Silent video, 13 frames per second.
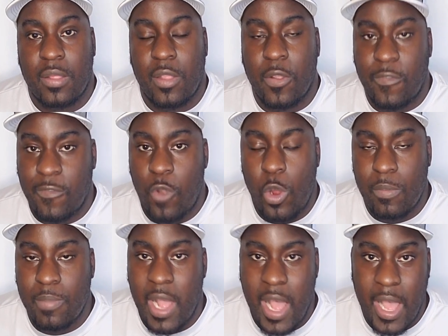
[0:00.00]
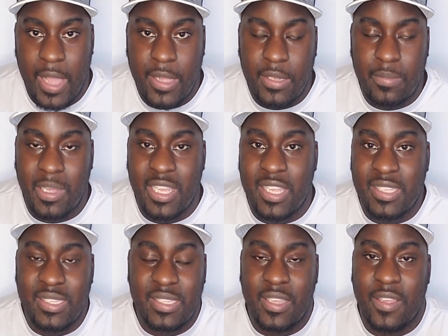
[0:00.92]
they're far behind
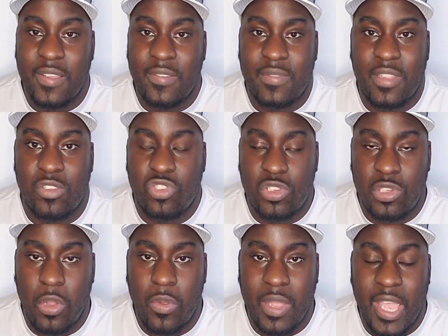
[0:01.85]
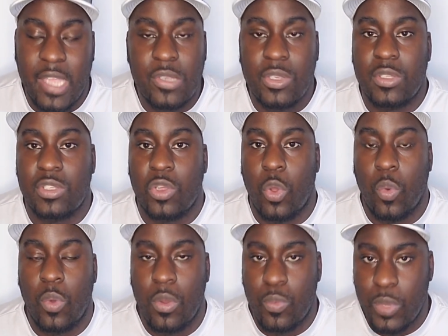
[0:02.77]
because uh, they're just location. So
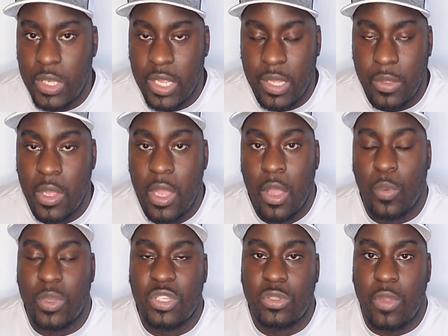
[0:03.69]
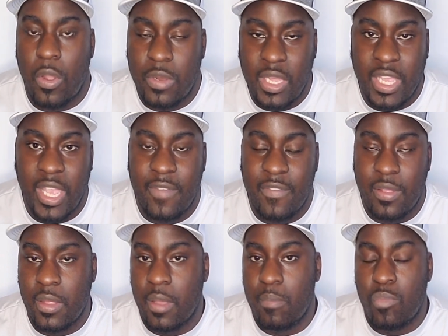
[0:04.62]
what we do, we started
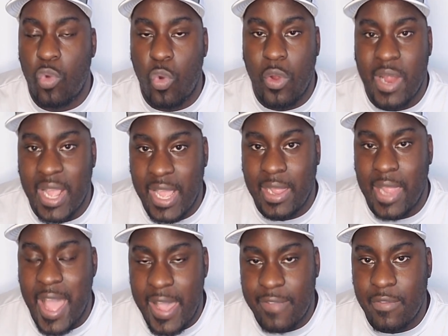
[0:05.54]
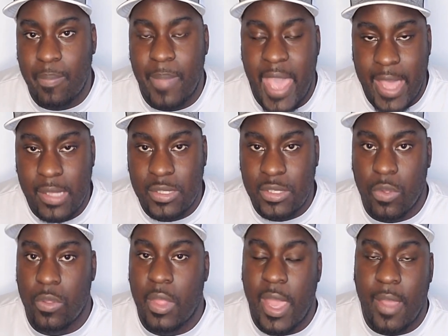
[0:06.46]
giving them more live at bats
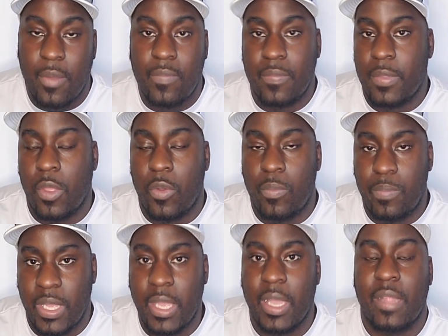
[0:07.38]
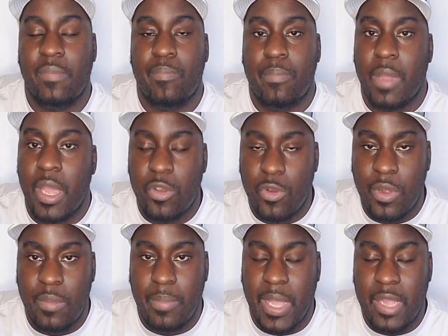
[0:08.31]
so that they'll be getting better
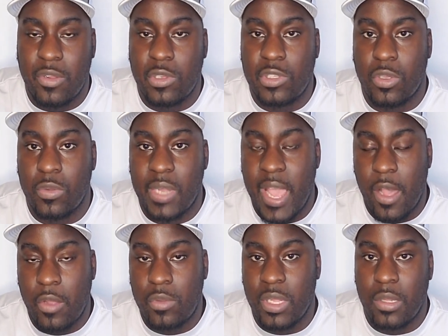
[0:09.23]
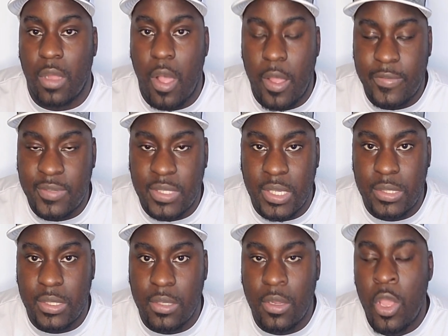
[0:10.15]
and better. So now in off
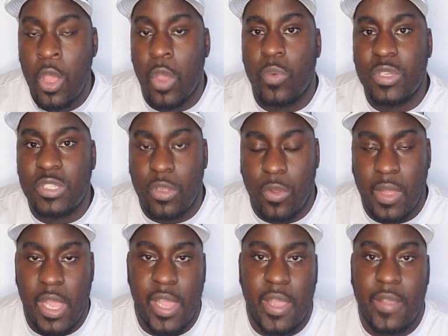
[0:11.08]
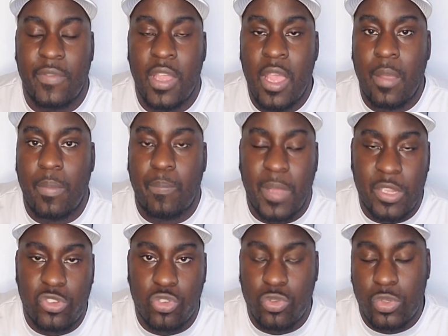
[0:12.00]
season, we still have
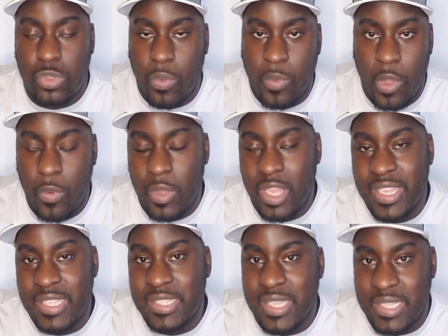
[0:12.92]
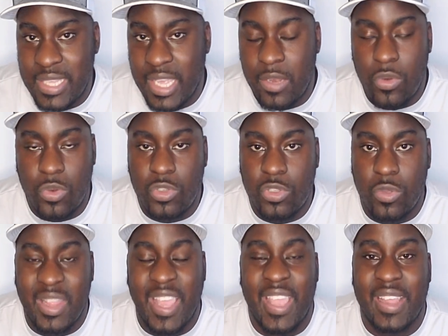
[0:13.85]
pitchers throw against these hitters so
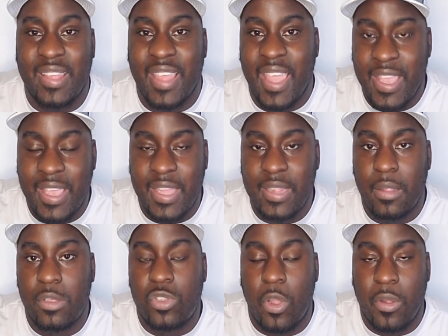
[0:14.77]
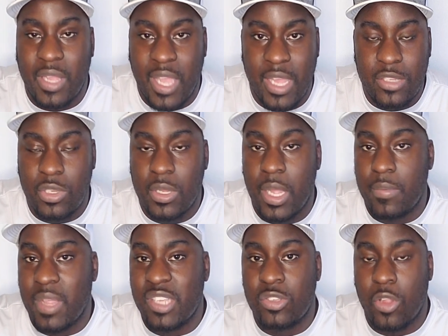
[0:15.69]
that they can start catching up.
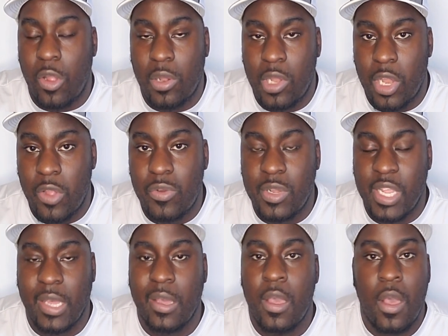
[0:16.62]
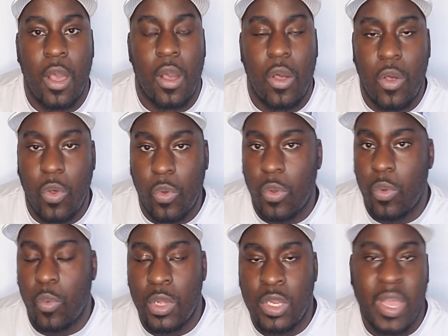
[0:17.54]
They start learning oh,
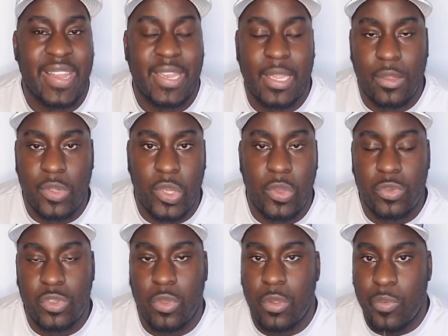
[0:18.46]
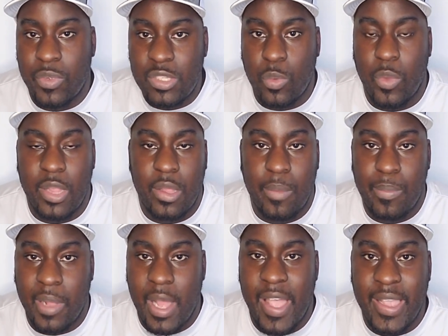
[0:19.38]
what I need to do. So the reason why they're
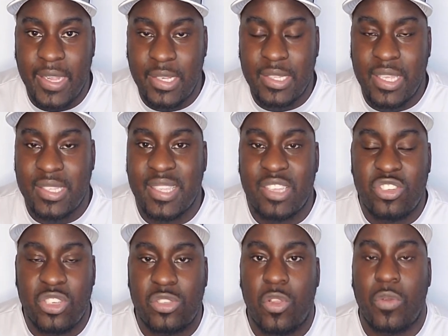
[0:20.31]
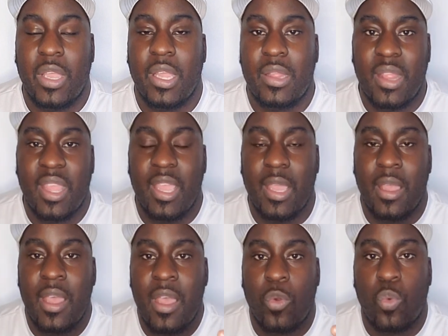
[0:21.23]
behind is because they just don't get the
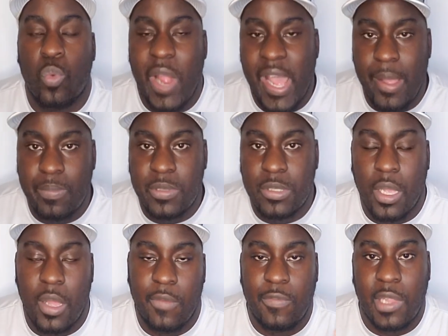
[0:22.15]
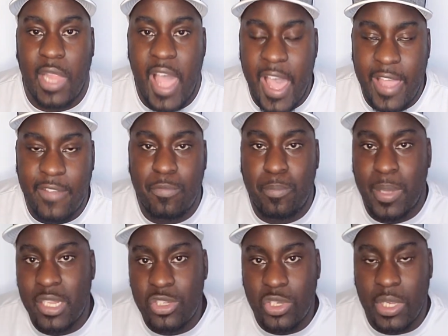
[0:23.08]
reps of live
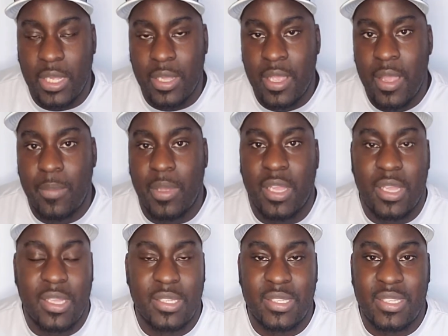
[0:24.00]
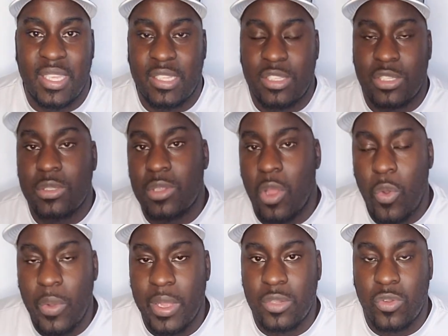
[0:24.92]
pitching because it's
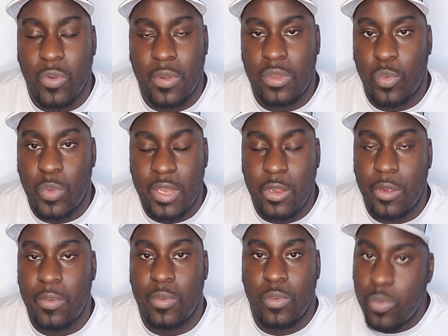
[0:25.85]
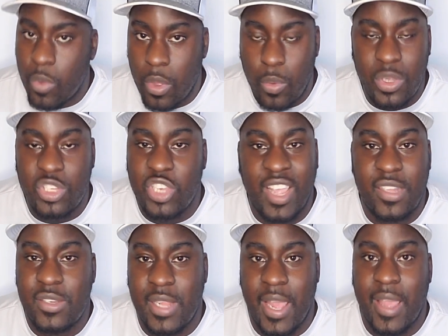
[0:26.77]
snowing during the winter. Well, we
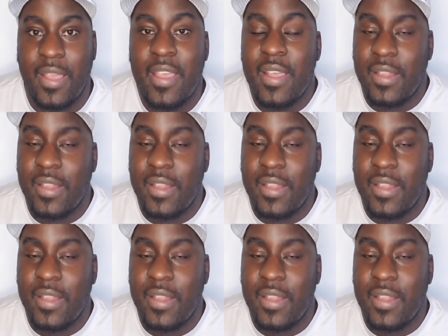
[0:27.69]
changed that.